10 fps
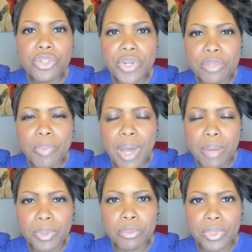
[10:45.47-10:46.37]
to
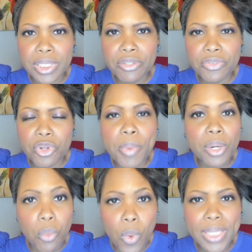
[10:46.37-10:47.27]
popular belief, no matter
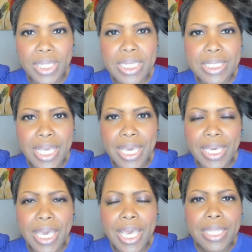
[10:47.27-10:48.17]
what they say,
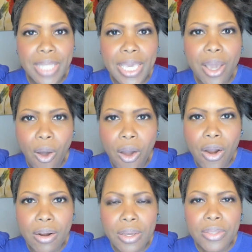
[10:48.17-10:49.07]
they
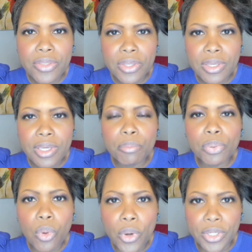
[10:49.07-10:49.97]
are the
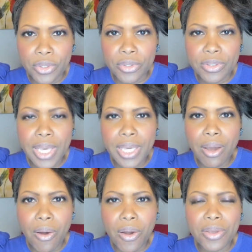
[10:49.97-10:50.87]
employer. They
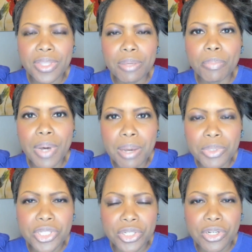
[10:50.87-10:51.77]
are the
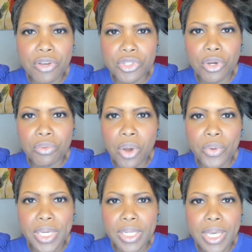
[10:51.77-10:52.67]
publisher of Joe
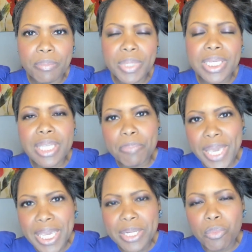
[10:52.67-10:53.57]
Rogan, because they
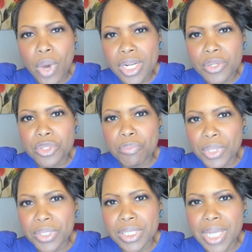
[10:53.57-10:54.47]
paid him $100
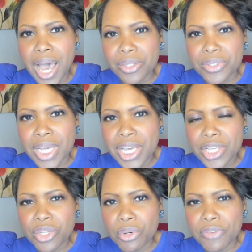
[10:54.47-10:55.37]
million.
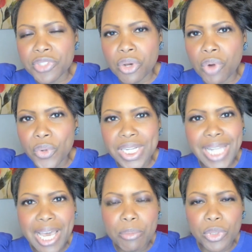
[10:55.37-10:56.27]
So if Joe Rogan
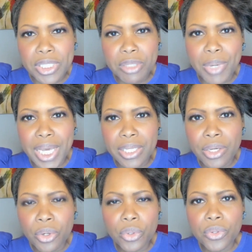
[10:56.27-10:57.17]
libeled anybody,
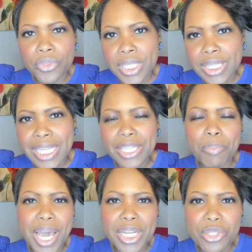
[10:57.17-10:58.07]
who do you think that
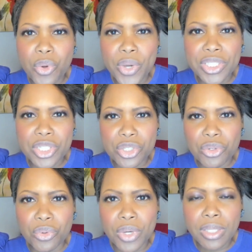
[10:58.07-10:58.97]
anybody is going to sue? They're